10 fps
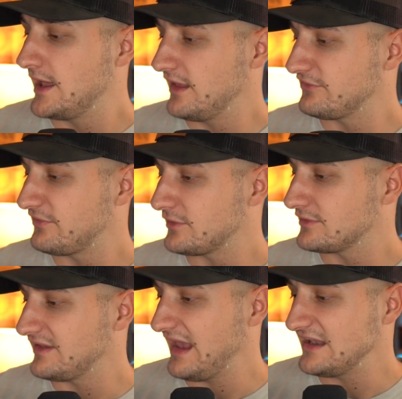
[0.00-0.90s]
As far
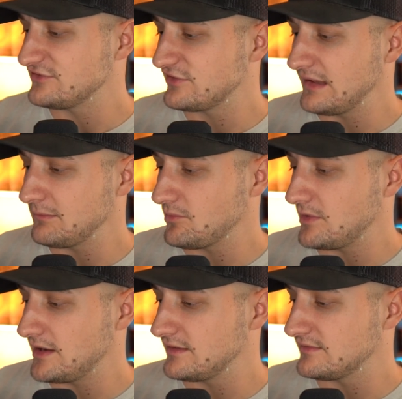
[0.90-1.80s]
as age statement
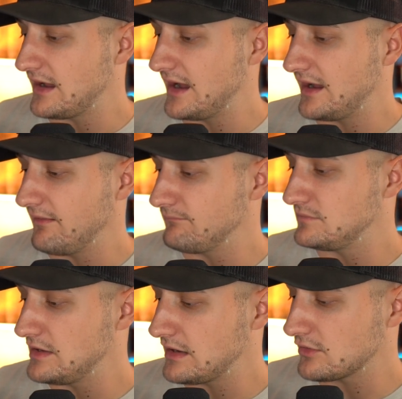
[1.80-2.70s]
wise,
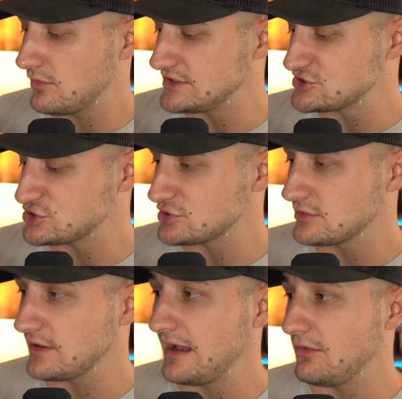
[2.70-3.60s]
I'm not quite
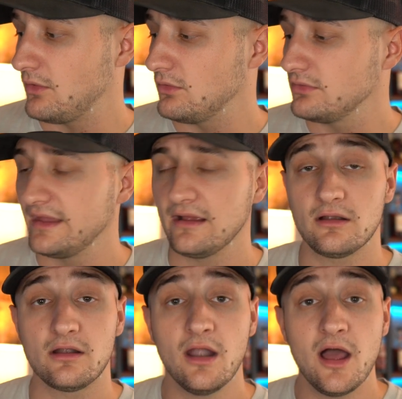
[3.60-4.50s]
sure how old they
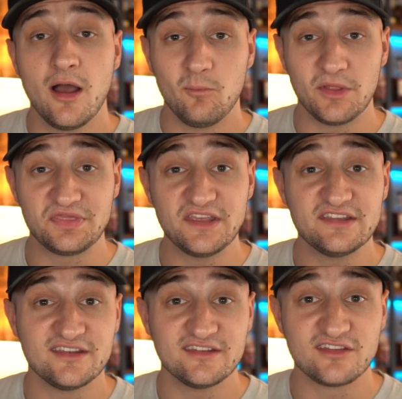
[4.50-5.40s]
are, but
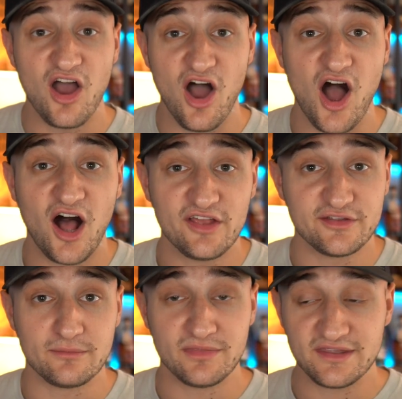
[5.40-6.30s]
this is
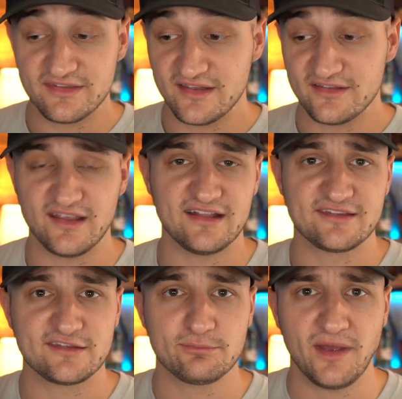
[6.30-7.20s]
awesome. It's
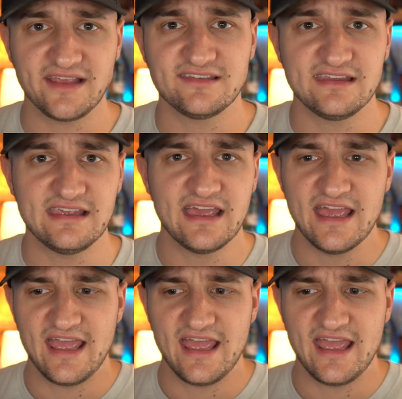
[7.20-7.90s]
spicy.